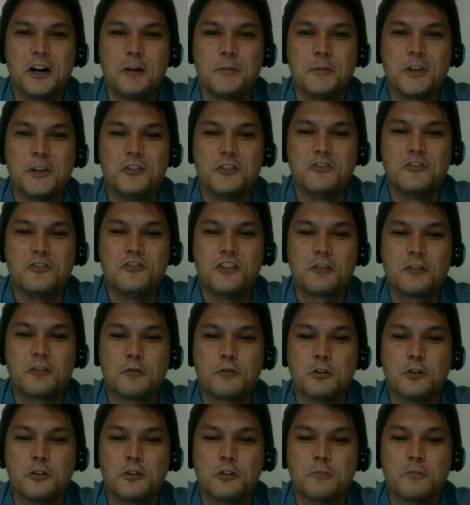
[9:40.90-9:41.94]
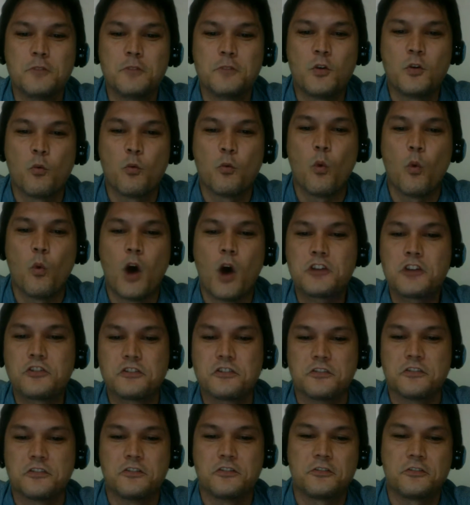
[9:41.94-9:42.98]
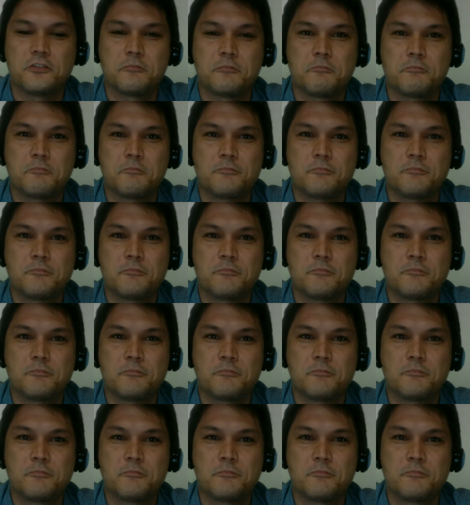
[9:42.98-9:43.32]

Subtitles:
In general, watches,